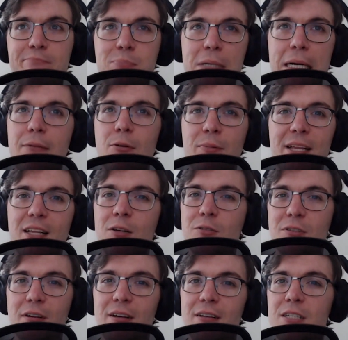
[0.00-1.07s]
probably
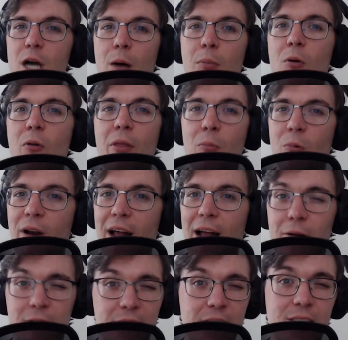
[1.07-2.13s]
closer to double than what
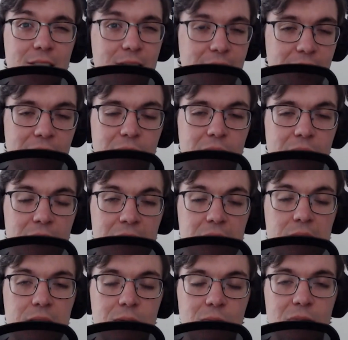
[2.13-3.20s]
I initially
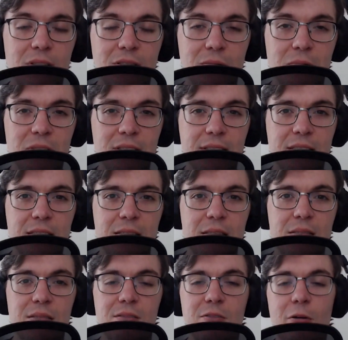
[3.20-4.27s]

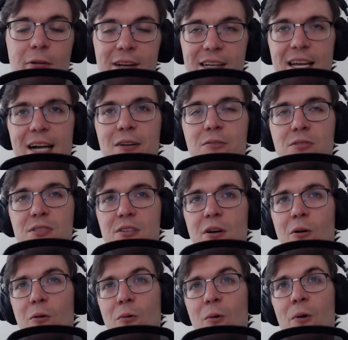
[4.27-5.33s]
was throwing down.
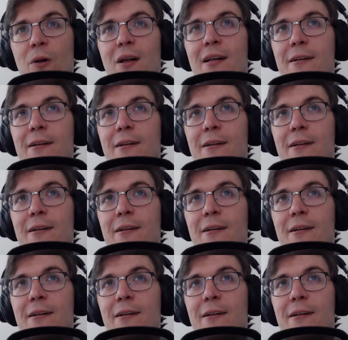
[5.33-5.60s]
So